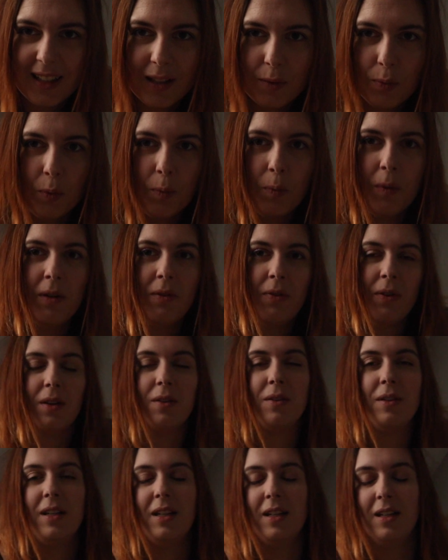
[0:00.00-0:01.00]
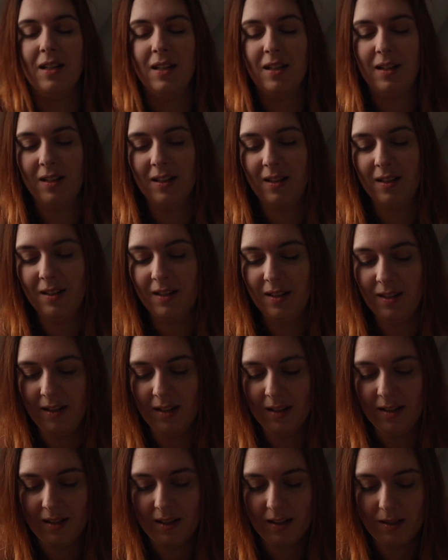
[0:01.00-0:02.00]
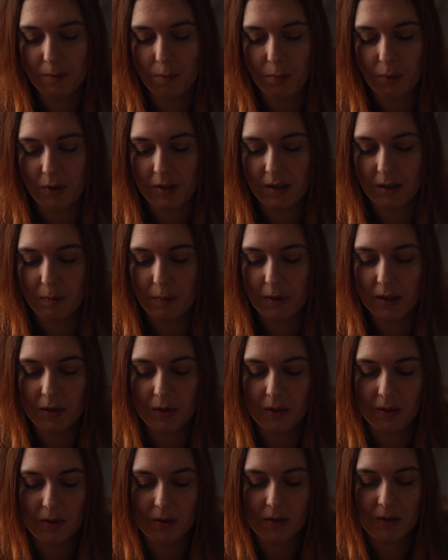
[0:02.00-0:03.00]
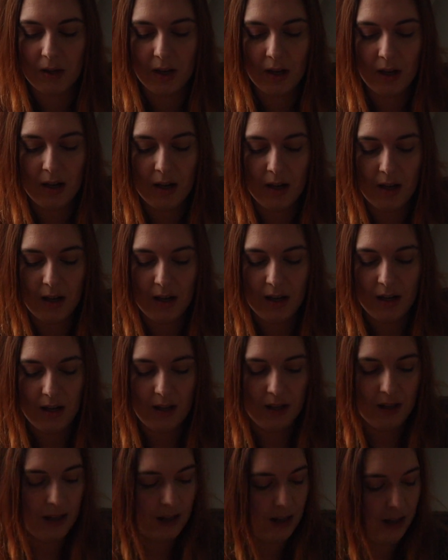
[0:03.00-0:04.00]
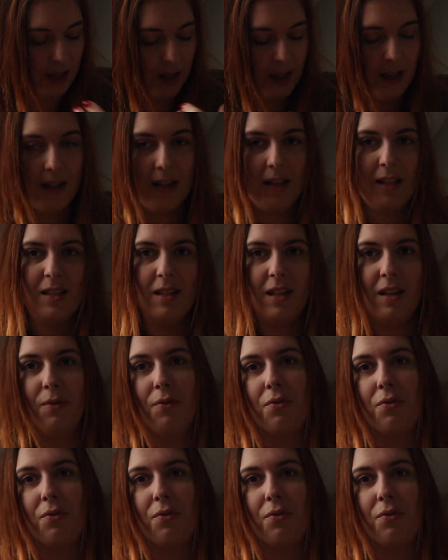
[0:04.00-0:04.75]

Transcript: that would be very disappointing, because that it's in